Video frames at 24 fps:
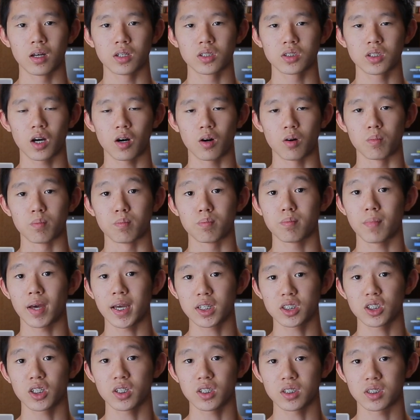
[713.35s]
So
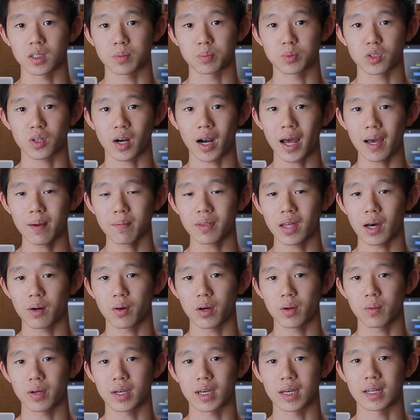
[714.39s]
make sure to subscribe, that
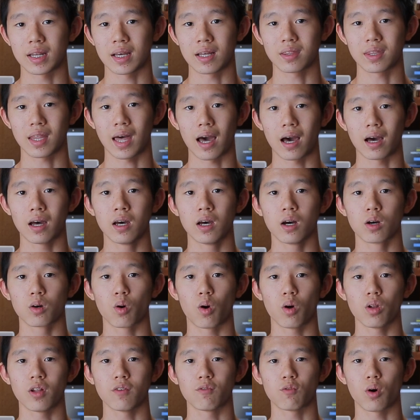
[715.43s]
way we can hit that
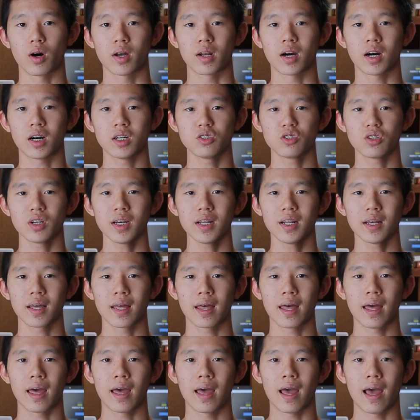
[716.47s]
goal of 100.
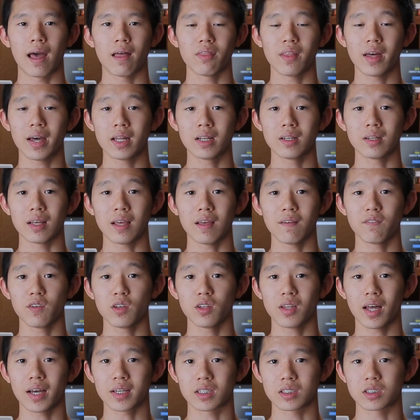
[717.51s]
And then if
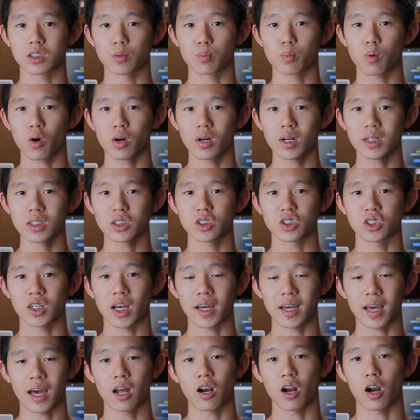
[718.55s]
you'd like to support us,
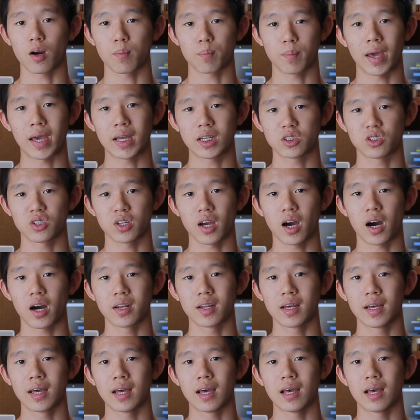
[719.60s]
check out our Patreon